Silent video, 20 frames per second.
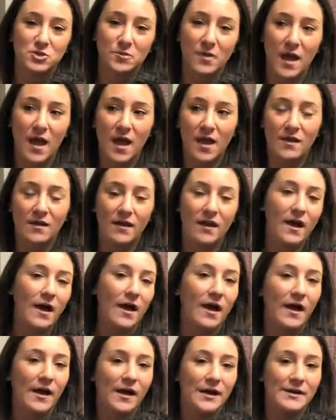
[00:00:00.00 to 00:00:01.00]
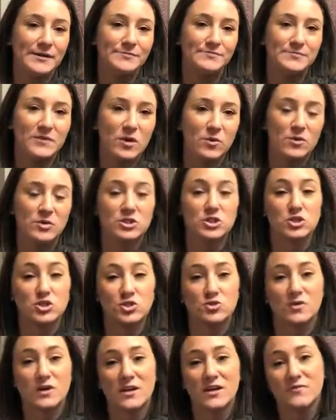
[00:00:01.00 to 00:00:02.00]
your pet, and what to
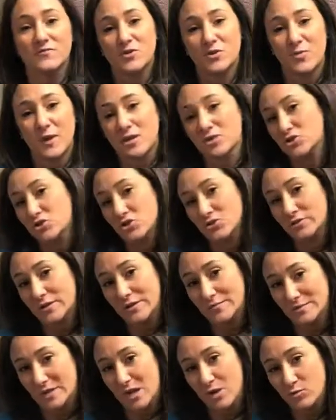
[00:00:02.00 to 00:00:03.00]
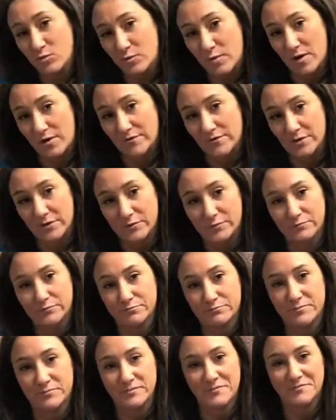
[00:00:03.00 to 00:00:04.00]
do if your pet should come down with
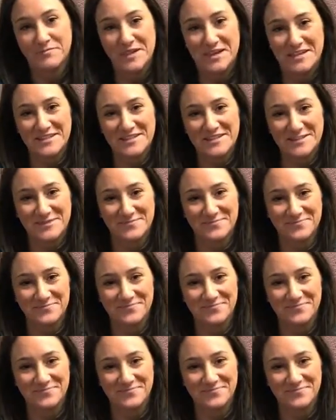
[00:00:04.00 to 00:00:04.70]
Parvo. Thanks.